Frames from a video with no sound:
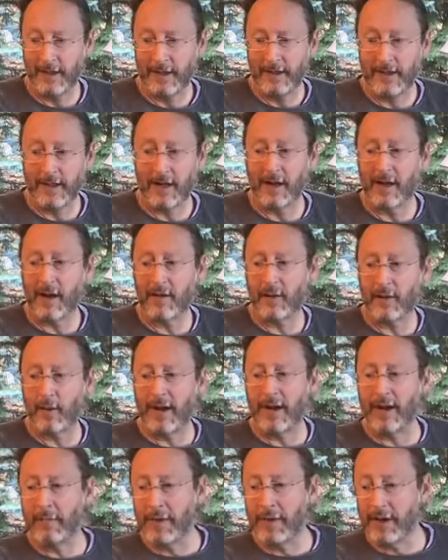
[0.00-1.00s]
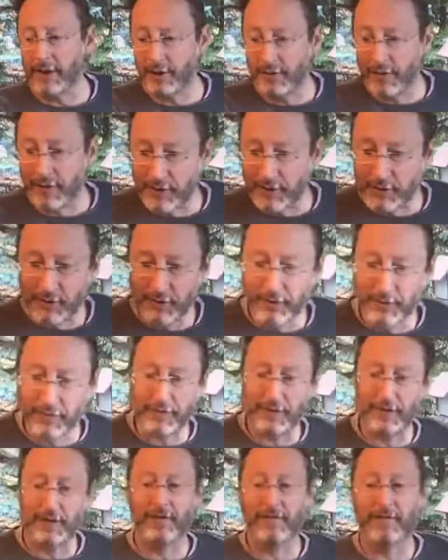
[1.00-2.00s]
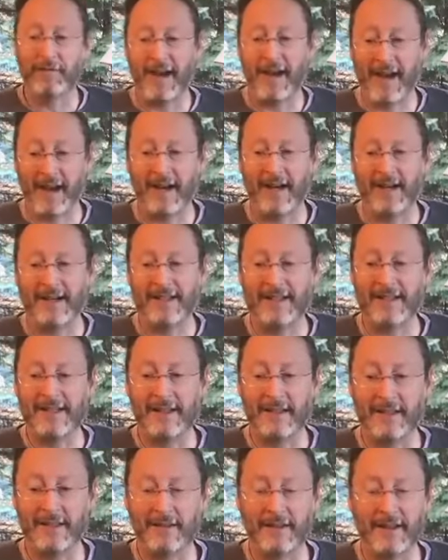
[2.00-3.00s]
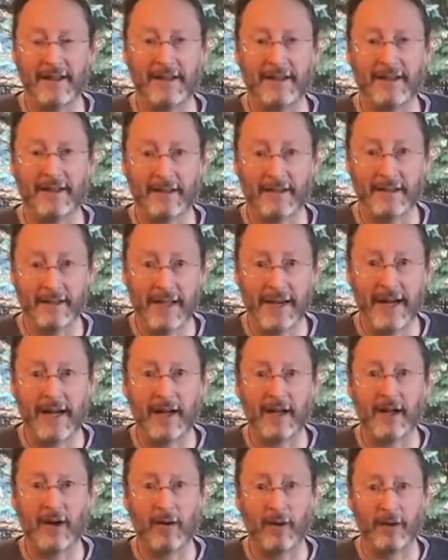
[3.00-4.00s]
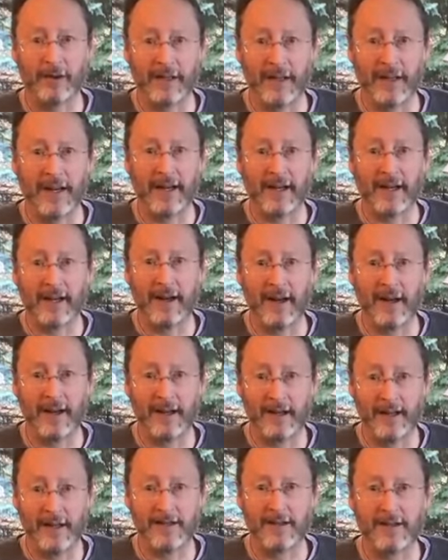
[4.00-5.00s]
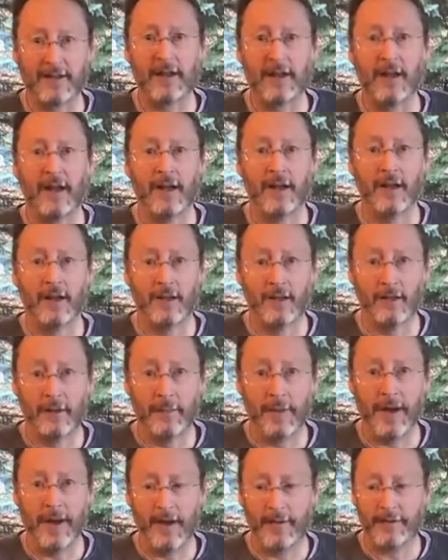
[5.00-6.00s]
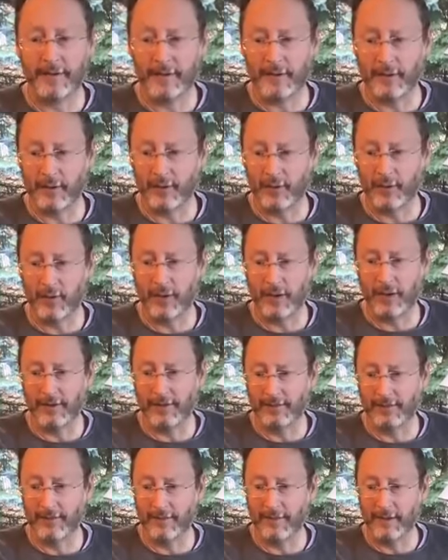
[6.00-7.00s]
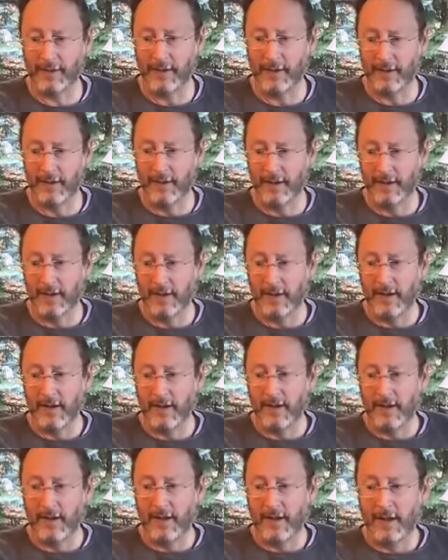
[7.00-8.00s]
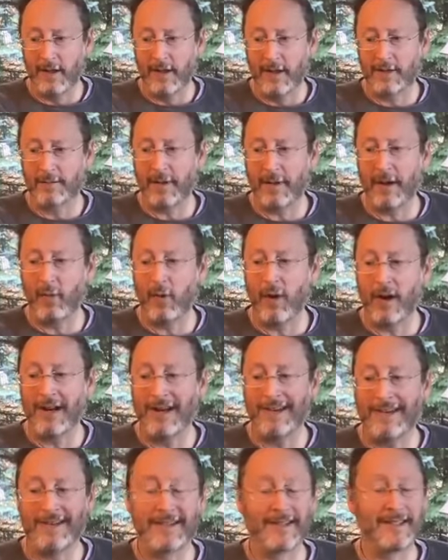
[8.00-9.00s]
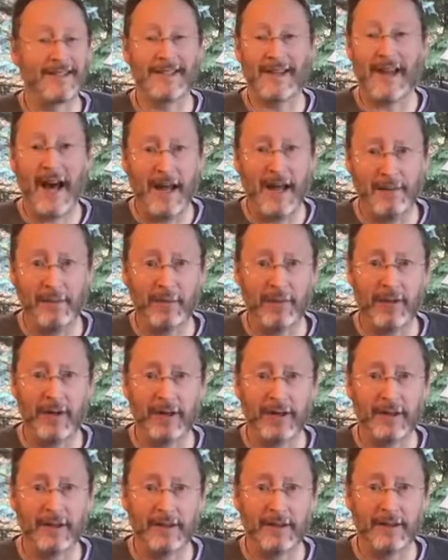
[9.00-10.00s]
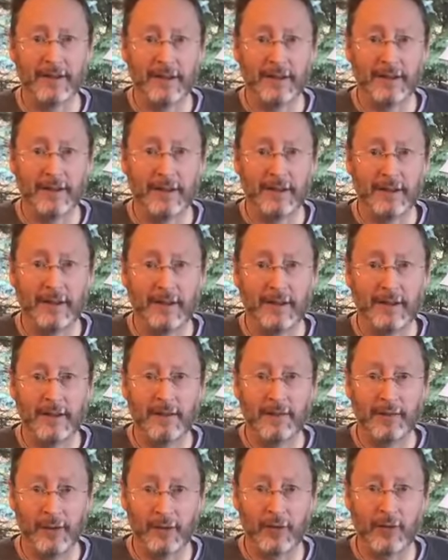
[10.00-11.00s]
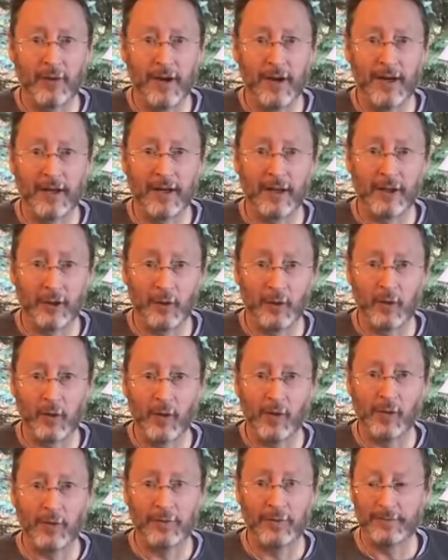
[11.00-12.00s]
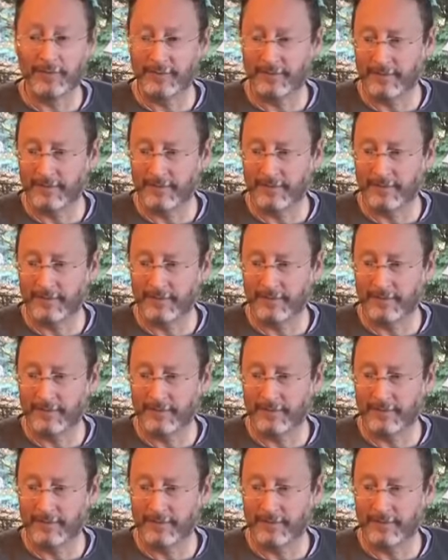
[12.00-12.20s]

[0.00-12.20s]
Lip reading: Yet another way to measure the truth of that idea, that letting go and letting God is the path to joy, is by what it does not bring if you try and control.